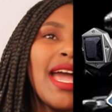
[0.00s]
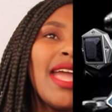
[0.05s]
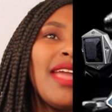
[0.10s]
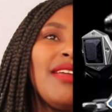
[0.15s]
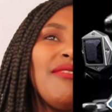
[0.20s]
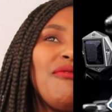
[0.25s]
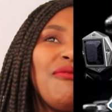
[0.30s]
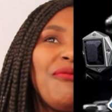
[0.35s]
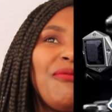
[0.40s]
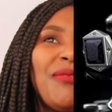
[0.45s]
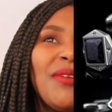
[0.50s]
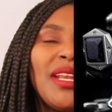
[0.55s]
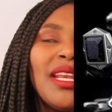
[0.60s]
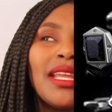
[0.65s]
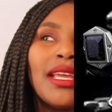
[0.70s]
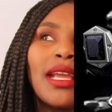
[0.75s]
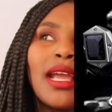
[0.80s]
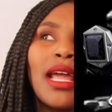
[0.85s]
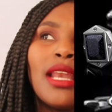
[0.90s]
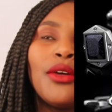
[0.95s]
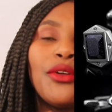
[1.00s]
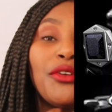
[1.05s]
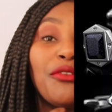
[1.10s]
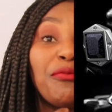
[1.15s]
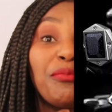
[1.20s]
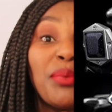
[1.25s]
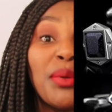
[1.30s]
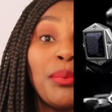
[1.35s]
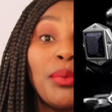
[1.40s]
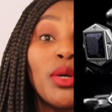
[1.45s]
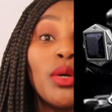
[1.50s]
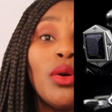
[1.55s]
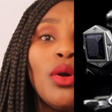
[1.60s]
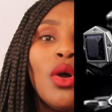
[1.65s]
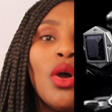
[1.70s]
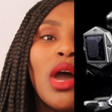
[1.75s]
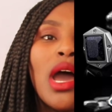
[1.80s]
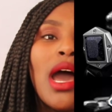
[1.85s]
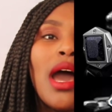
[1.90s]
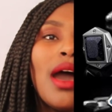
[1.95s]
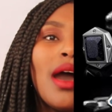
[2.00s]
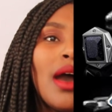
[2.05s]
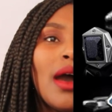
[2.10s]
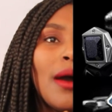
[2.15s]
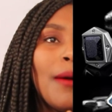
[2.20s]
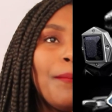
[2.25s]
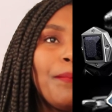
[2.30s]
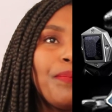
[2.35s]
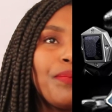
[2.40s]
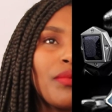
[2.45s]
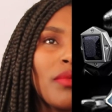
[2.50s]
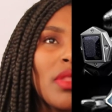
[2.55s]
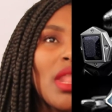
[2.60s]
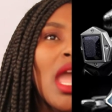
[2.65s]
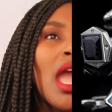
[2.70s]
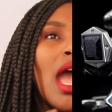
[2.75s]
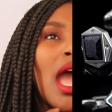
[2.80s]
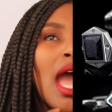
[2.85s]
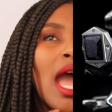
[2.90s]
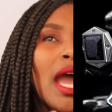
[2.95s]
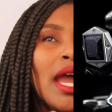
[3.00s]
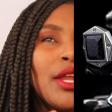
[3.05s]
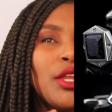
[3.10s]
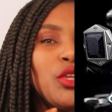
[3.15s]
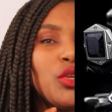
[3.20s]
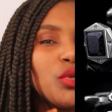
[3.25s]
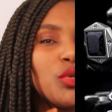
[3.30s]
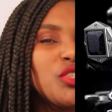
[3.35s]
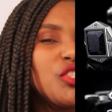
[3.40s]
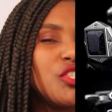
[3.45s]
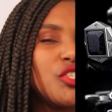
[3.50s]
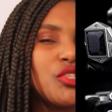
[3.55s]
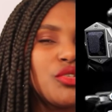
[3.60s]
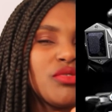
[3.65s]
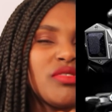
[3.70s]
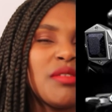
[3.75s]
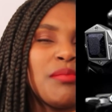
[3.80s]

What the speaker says: I feel like a lot of people are used to the